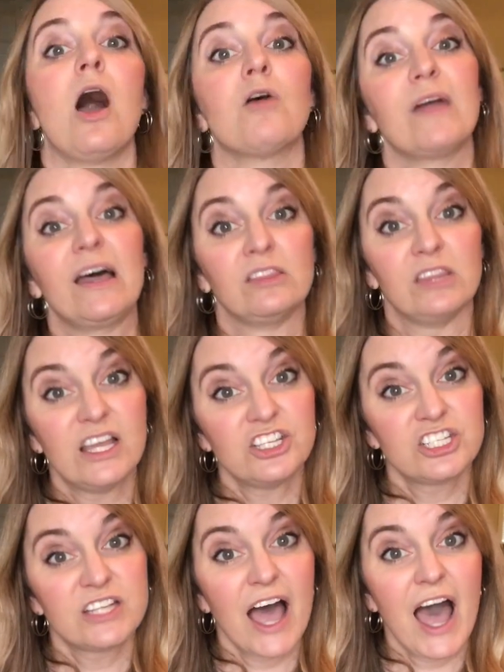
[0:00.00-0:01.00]
around
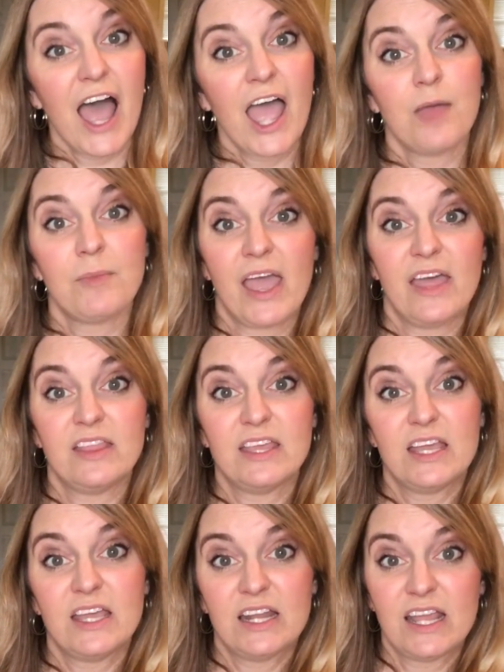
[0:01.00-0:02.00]
lunchtime, and
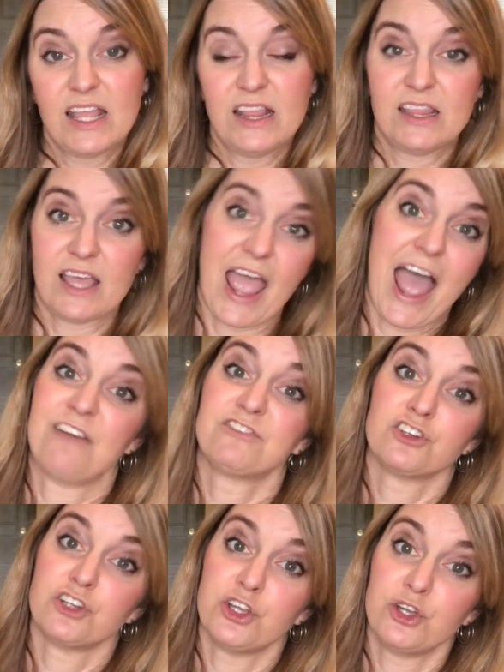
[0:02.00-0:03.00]
then in the
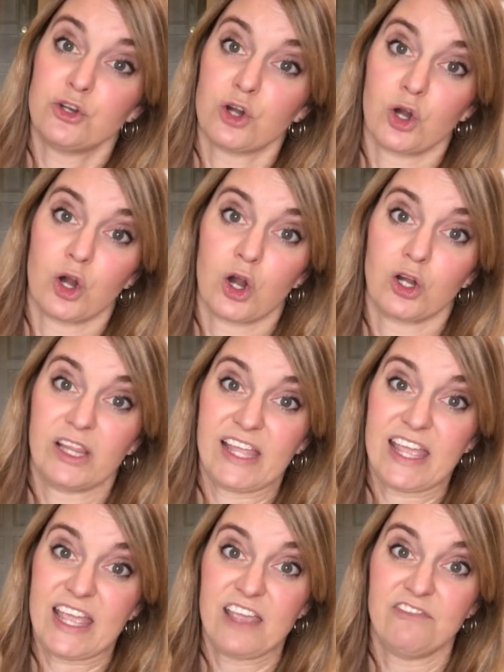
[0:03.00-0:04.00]
afternoon or
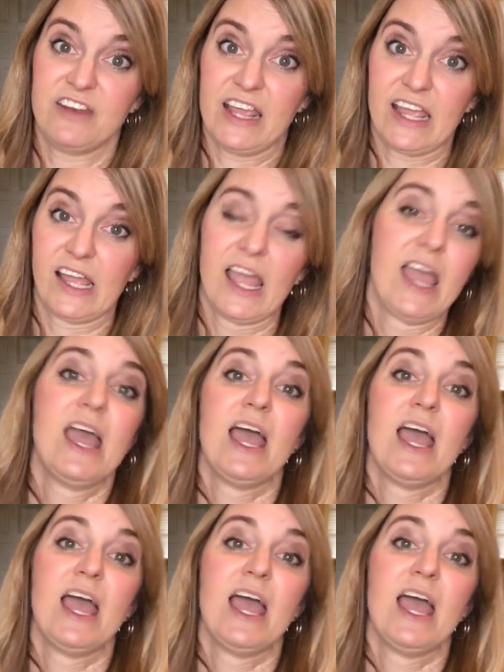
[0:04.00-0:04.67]
early evening